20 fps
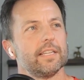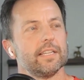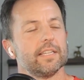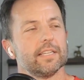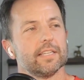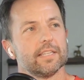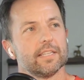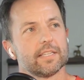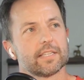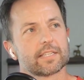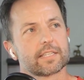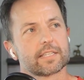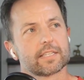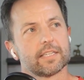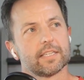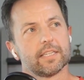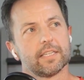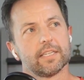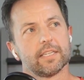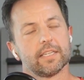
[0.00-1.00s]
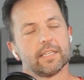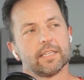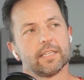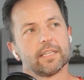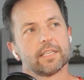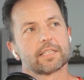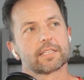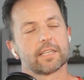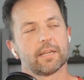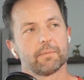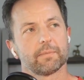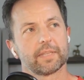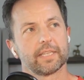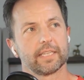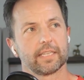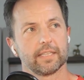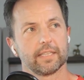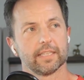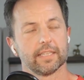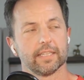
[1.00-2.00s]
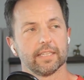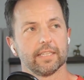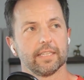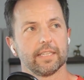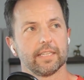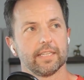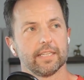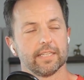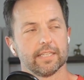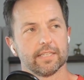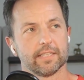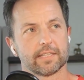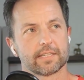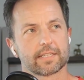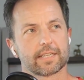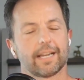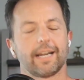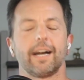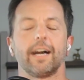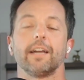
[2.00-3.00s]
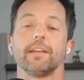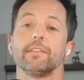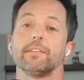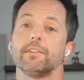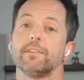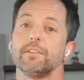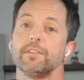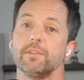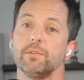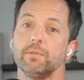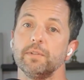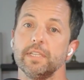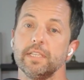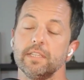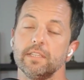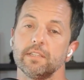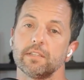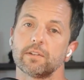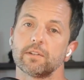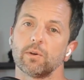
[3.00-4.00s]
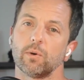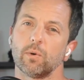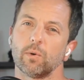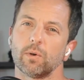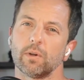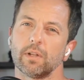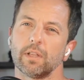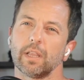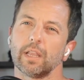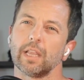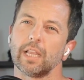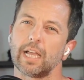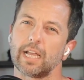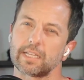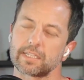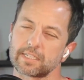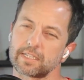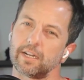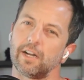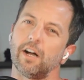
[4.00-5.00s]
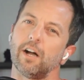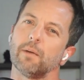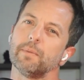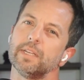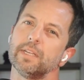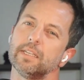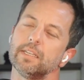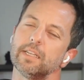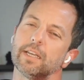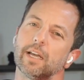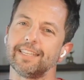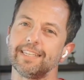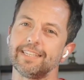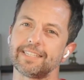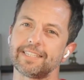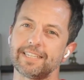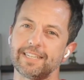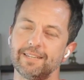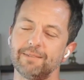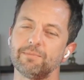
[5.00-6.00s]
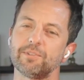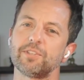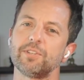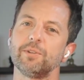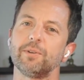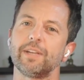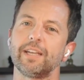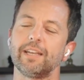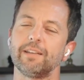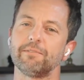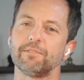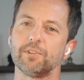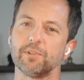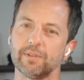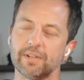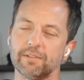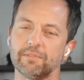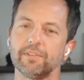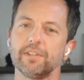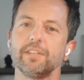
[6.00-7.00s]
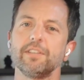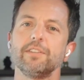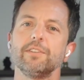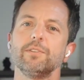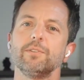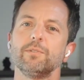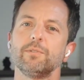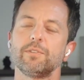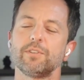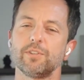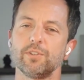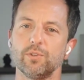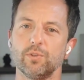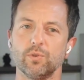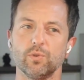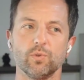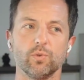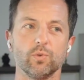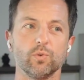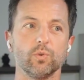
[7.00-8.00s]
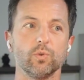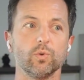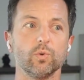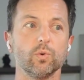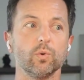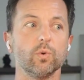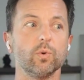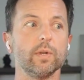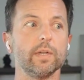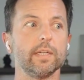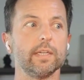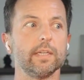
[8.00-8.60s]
is something that is either unique or less common that seems to have driven you to